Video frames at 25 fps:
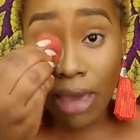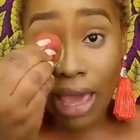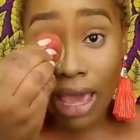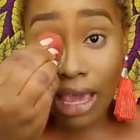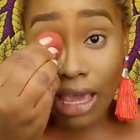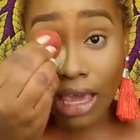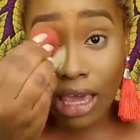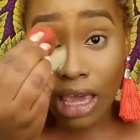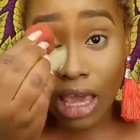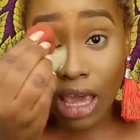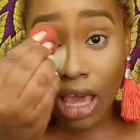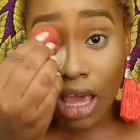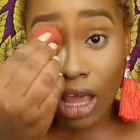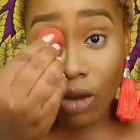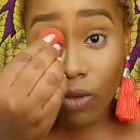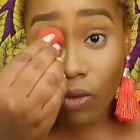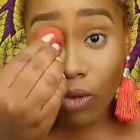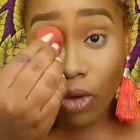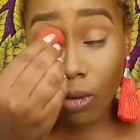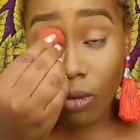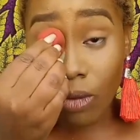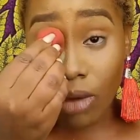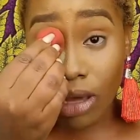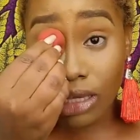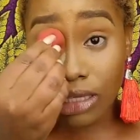baking
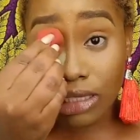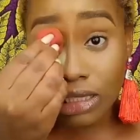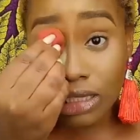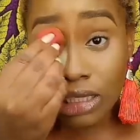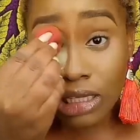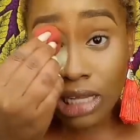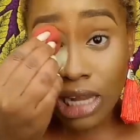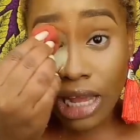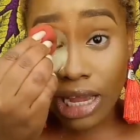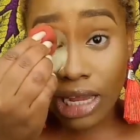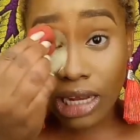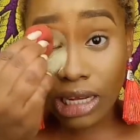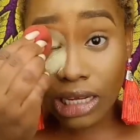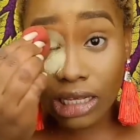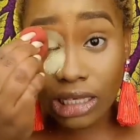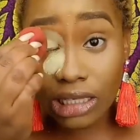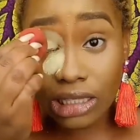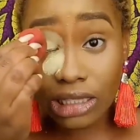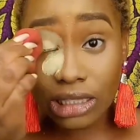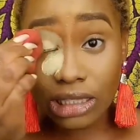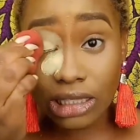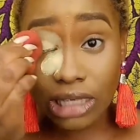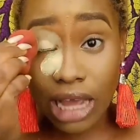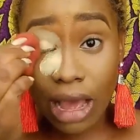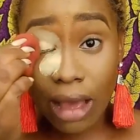with my
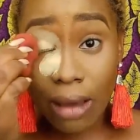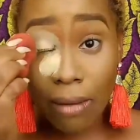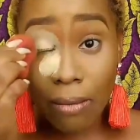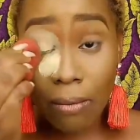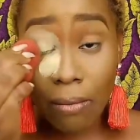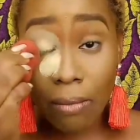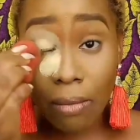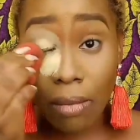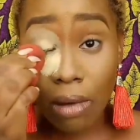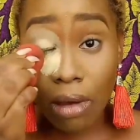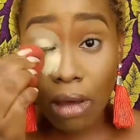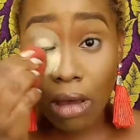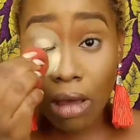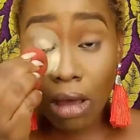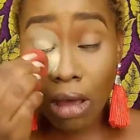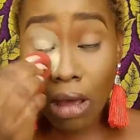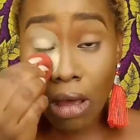slightly damp